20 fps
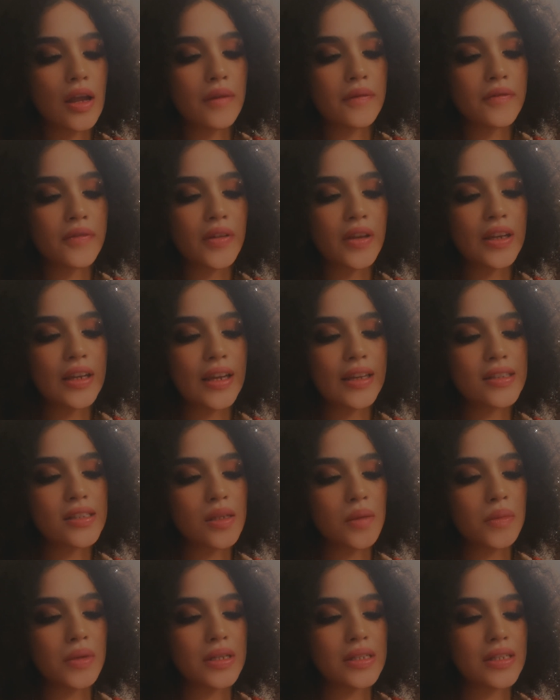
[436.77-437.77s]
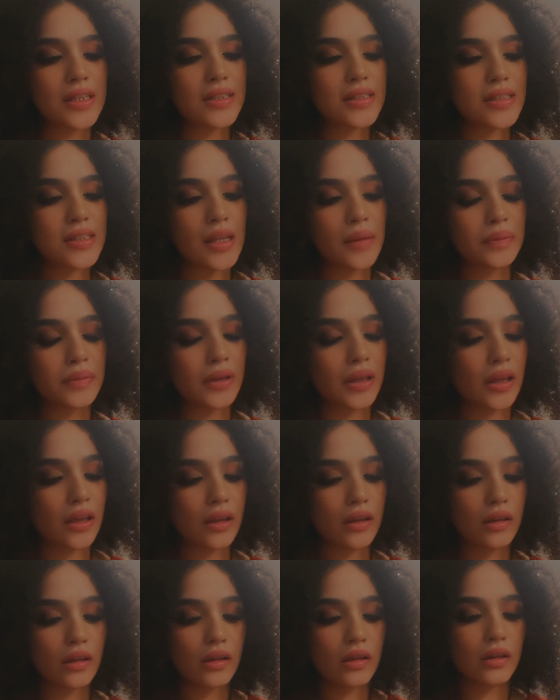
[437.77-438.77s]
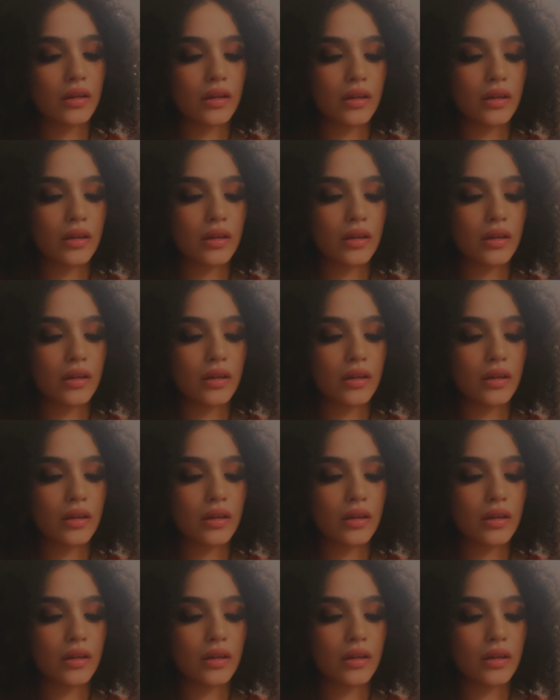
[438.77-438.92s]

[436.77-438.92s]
feeling like somebody's accepting